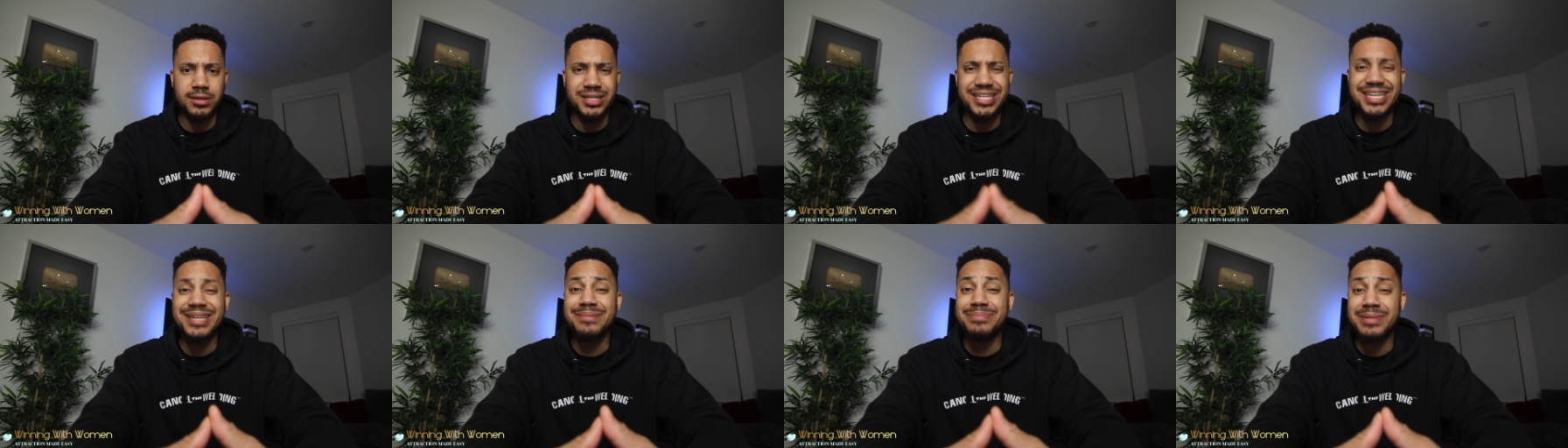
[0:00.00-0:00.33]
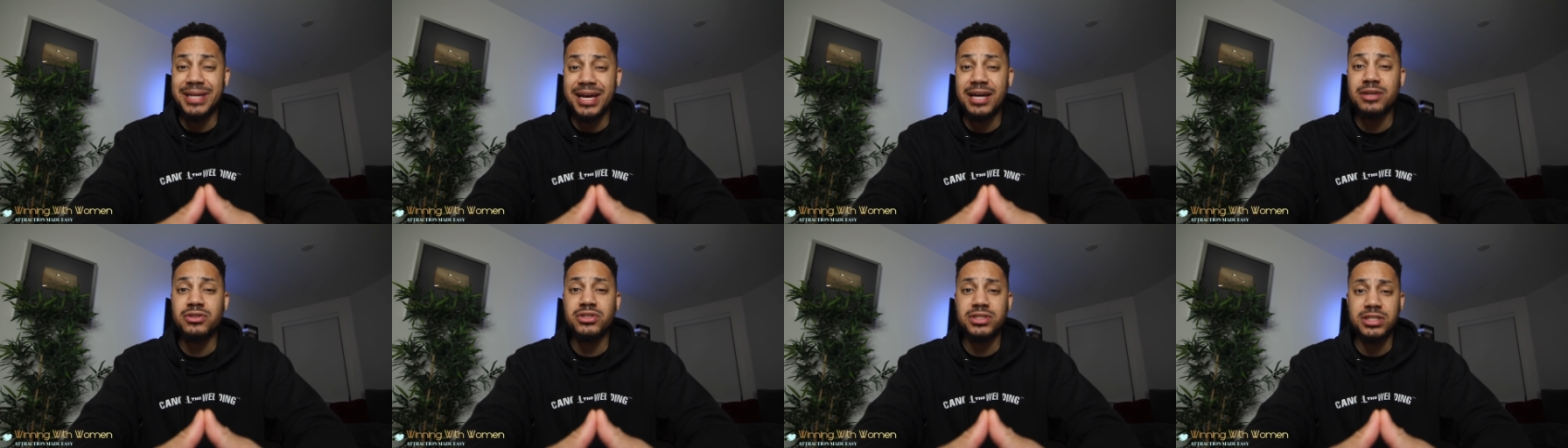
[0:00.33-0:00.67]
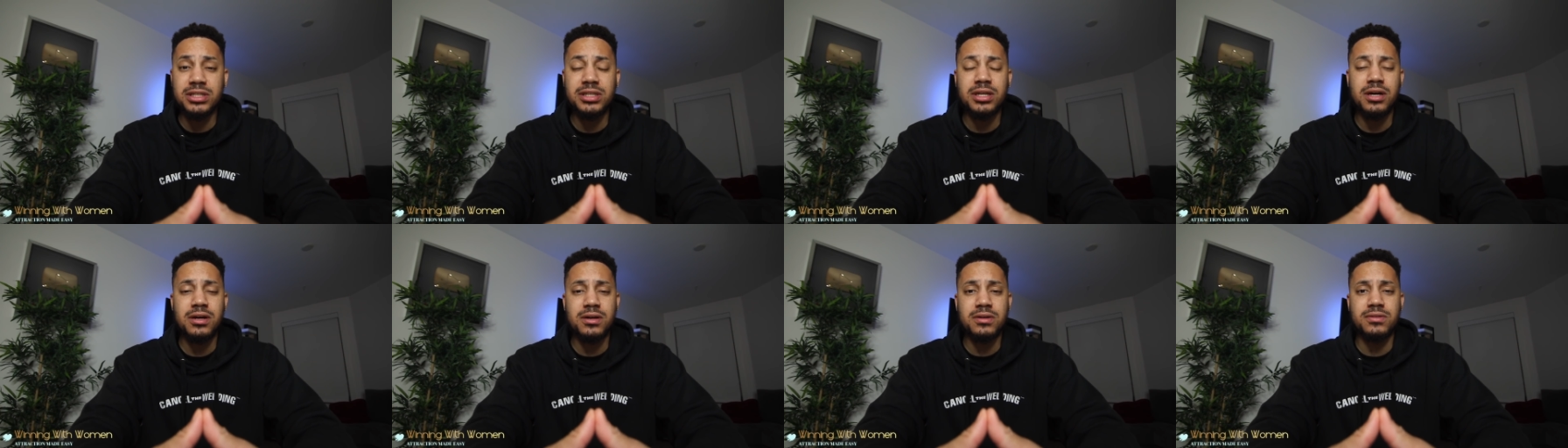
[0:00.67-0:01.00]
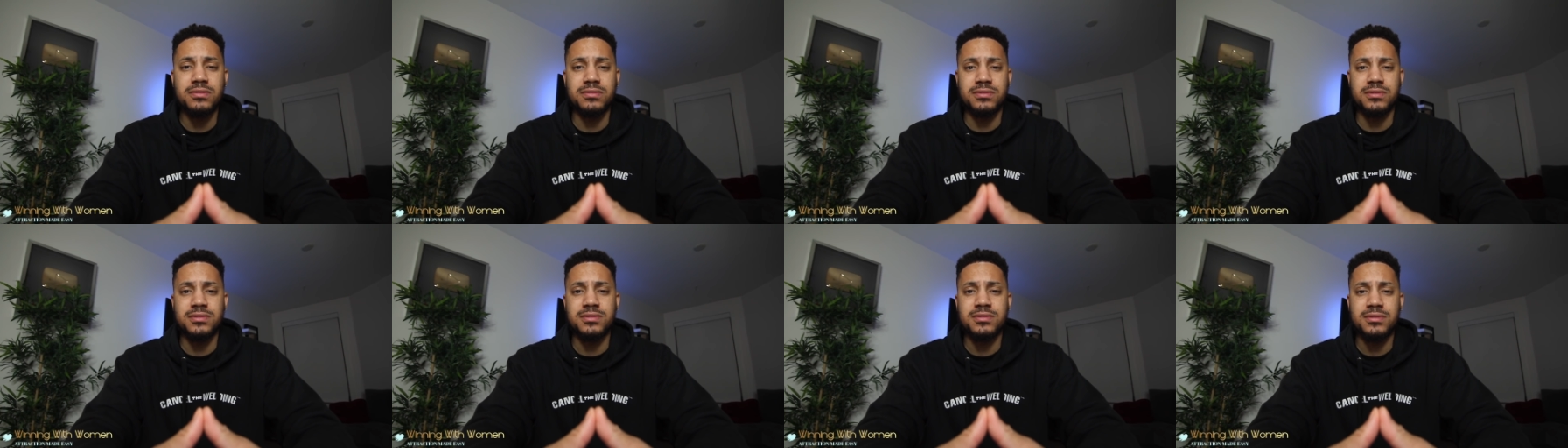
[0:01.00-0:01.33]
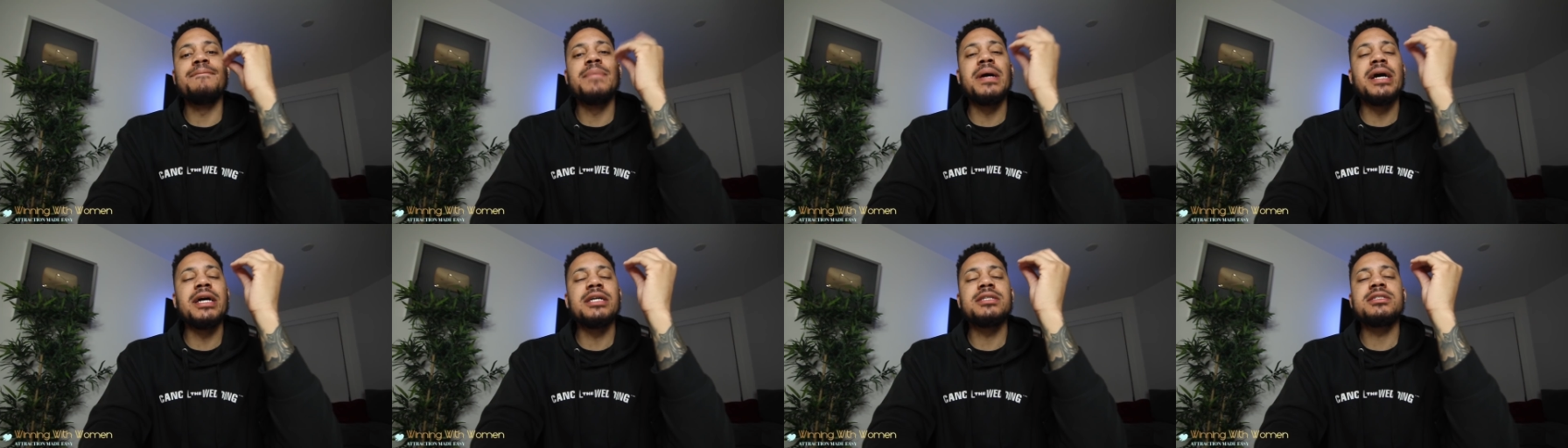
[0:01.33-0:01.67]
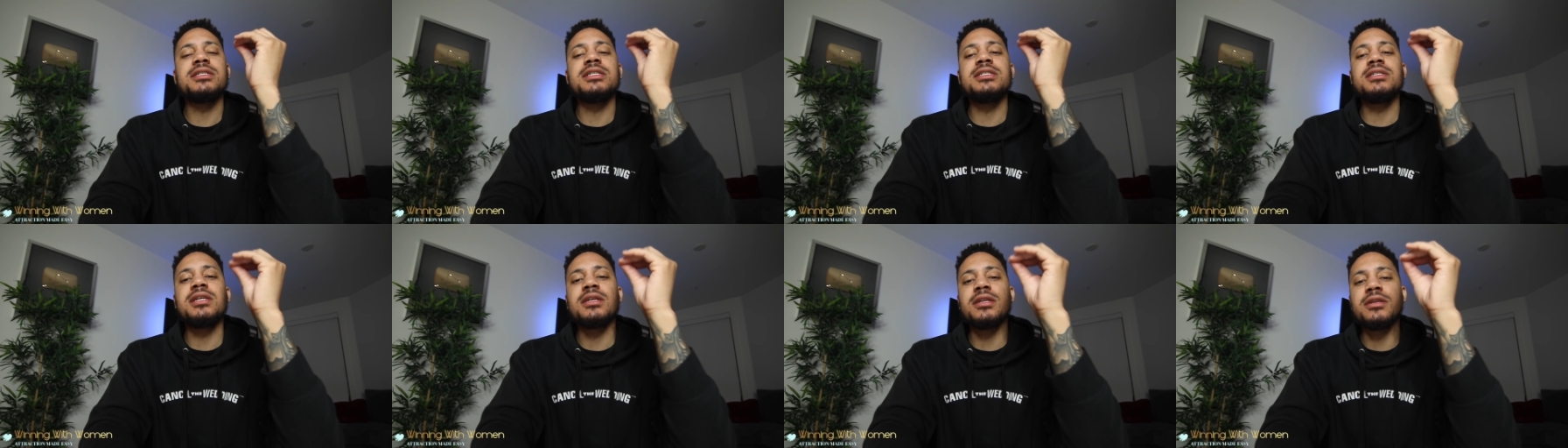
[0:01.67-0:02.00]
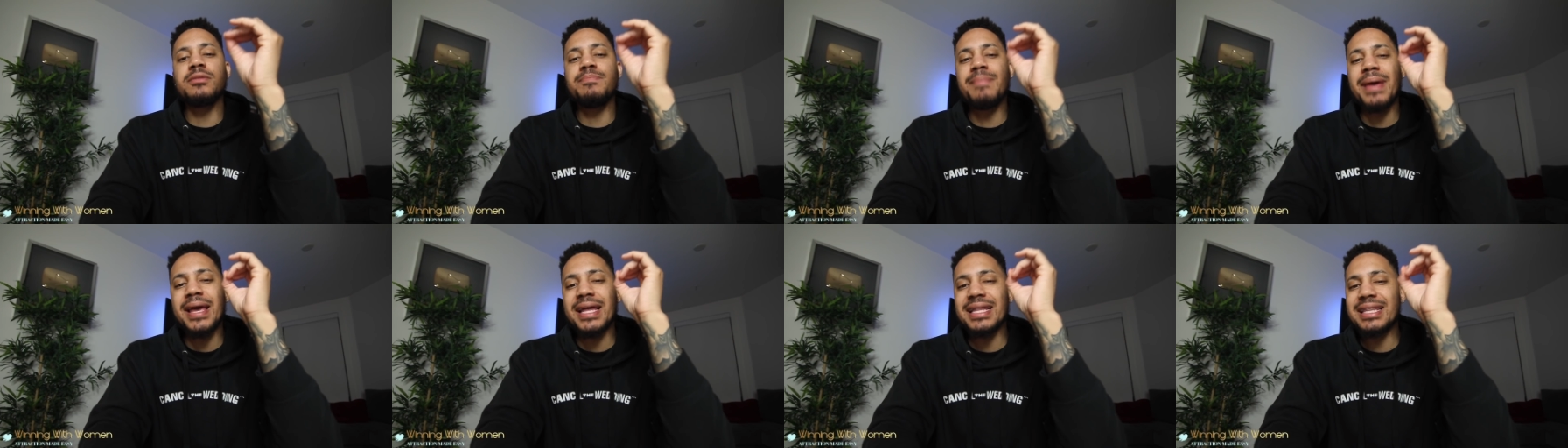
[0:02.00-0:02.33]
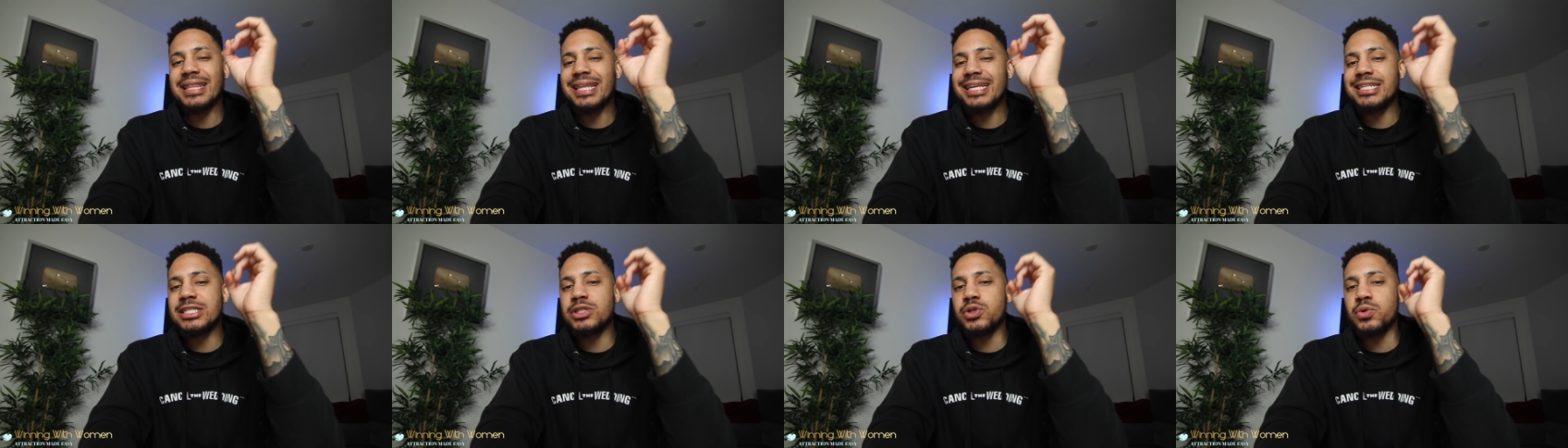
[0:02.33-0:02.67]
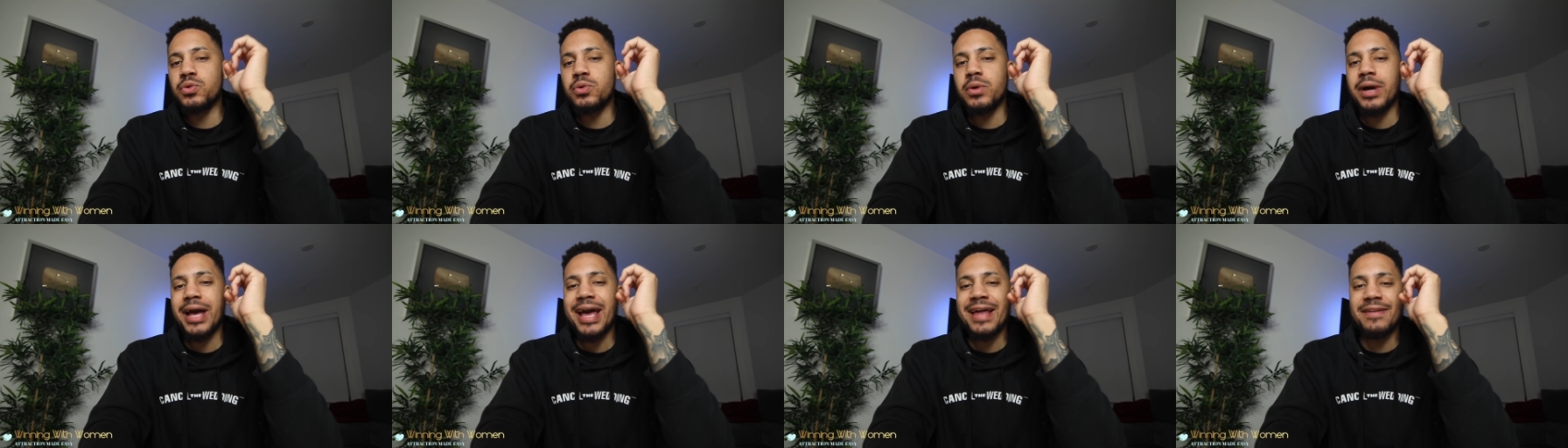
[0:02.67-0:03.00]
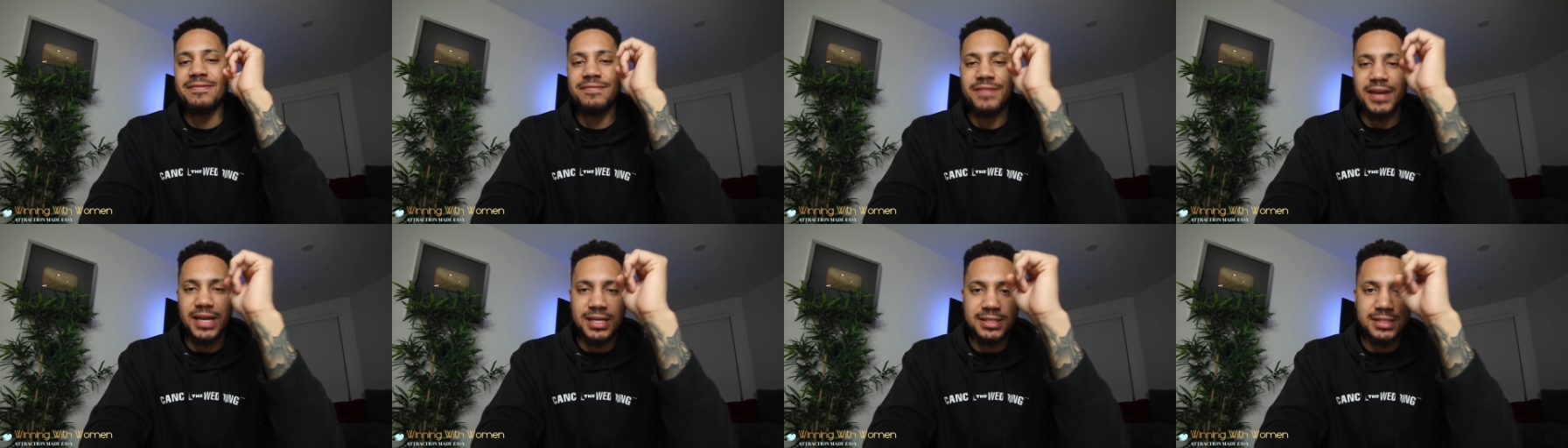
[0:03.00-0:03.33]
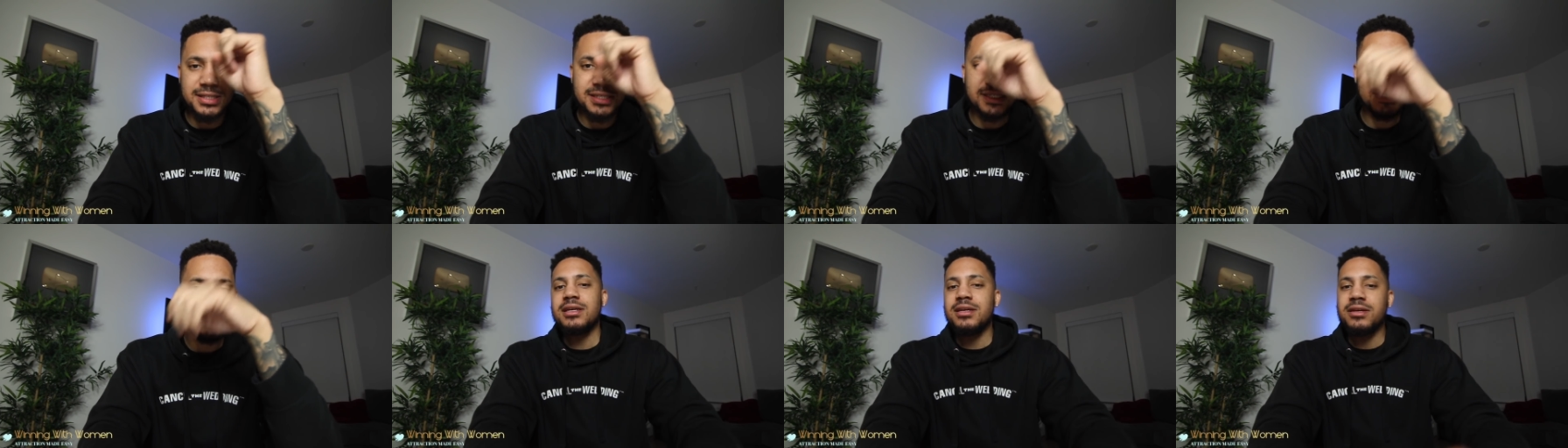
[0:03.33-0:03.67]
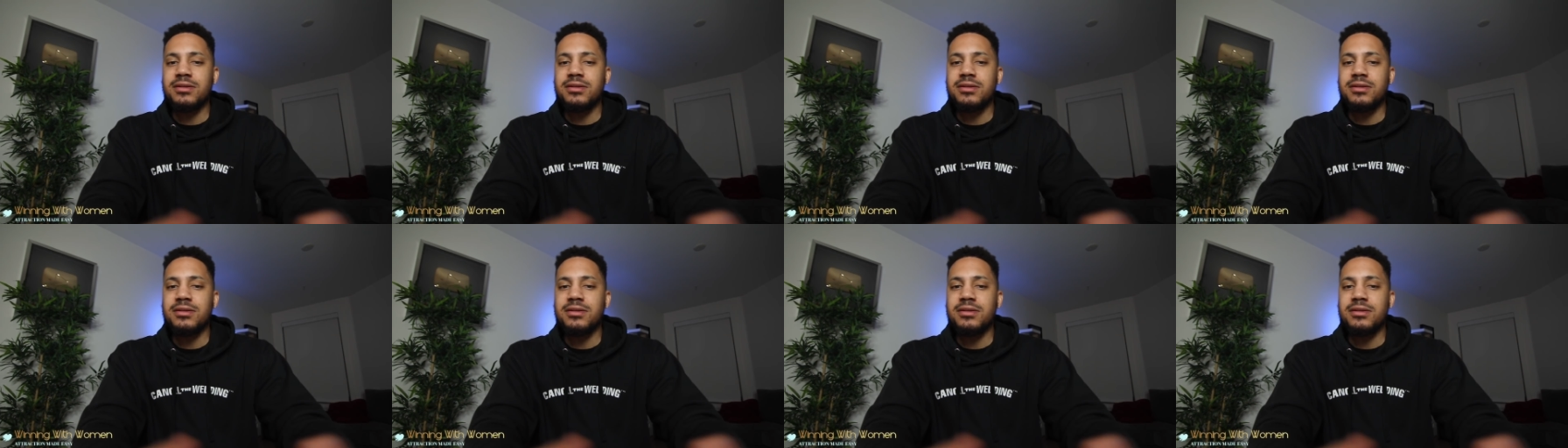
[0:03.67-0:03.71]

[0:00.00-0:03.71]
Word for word: Deep down, she knows. But she's gonna make little advances.